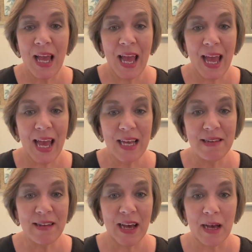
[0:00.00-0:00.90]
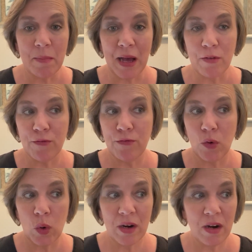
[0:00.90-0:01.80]
And about
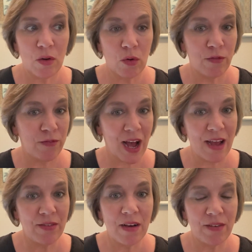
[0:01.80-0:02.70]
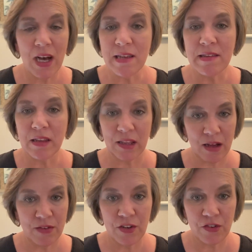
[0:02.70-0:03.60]
4 or 5 of us
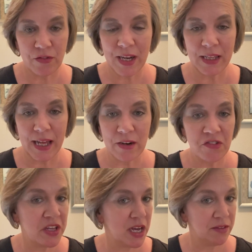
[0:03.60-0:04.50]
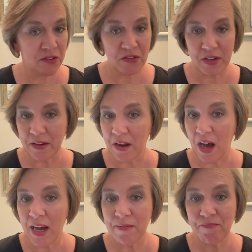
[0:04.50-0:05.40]
loved to write letters. The others did
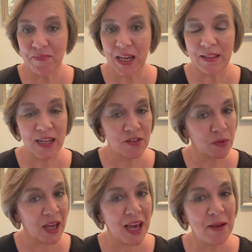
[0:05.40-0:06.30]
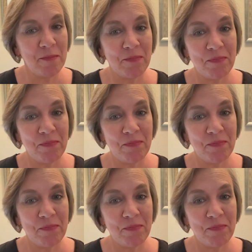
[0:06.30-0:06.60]
not, and that's okay.